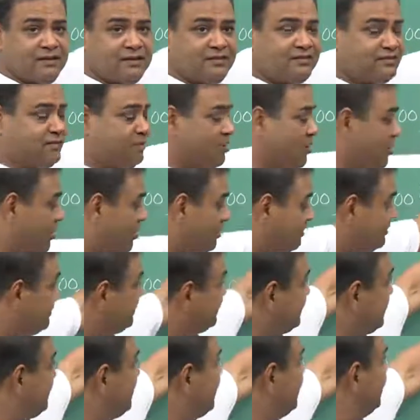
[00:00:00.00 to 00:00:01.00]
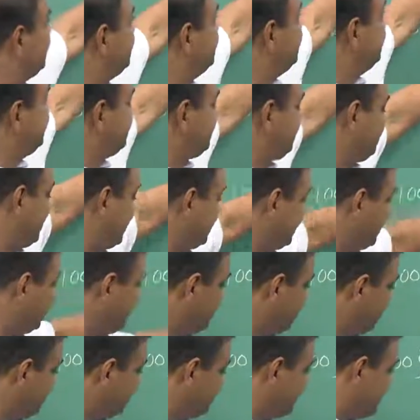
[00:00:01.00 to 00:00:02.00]
It's all similar, this
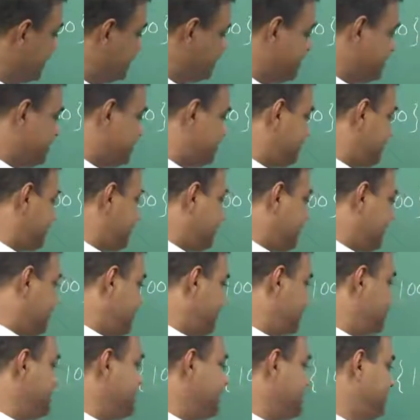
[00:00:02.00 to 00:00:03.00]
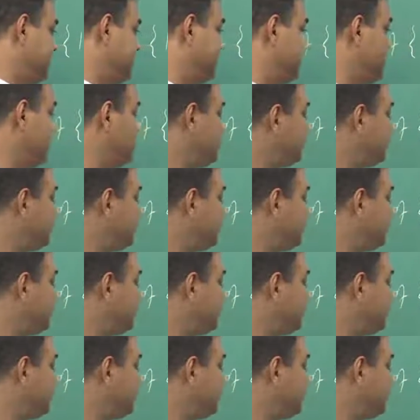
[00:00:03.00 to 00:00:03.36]
particular thing and this particular thing